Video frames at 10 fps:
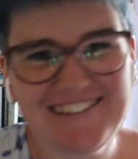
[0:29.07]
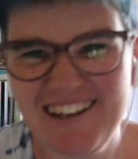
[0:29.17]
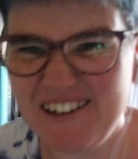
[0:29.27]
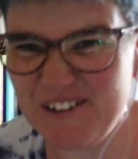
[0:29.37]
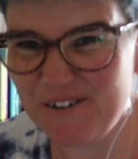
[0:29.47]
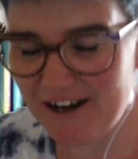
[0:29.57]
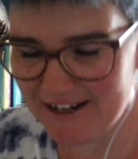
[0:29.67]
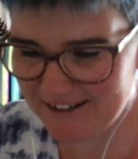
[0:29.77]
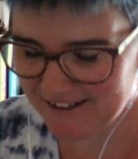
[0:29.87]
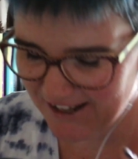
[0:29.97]
starting to
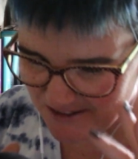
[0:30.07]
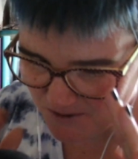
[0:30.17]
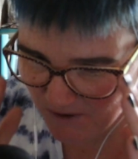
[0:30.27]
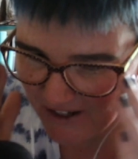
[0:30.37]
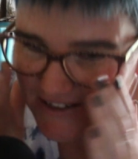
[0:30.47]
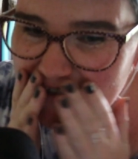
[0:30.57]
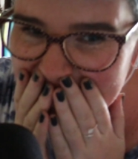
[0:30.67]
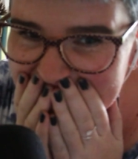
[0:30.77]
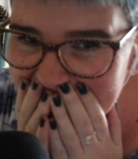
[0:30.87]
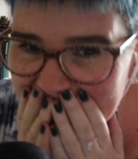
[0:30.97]
rain. That's so nice.
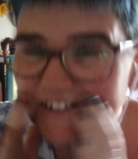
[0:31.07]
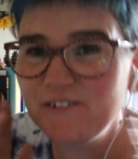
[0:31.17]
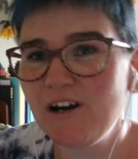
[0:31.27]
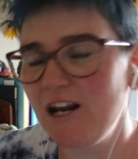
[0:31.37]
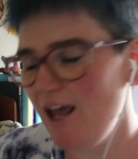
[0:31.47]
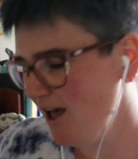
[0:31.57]
It's starting to rain.